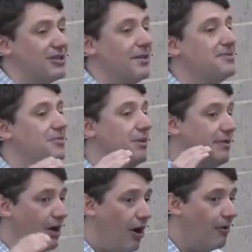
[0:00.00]
times than we
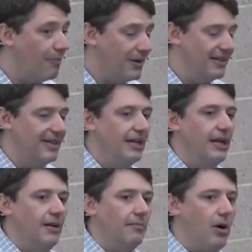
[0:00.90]
would hope,
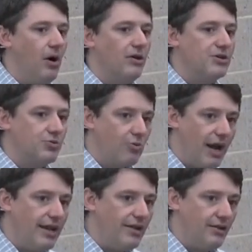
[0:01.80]
Paul is
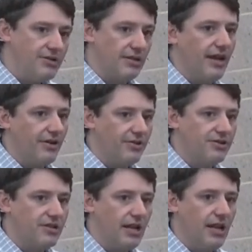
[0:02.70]
writing those
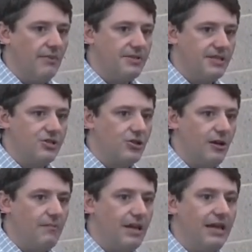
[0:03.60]
letters in a position
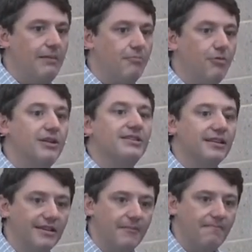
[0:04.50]
of being imprisoned,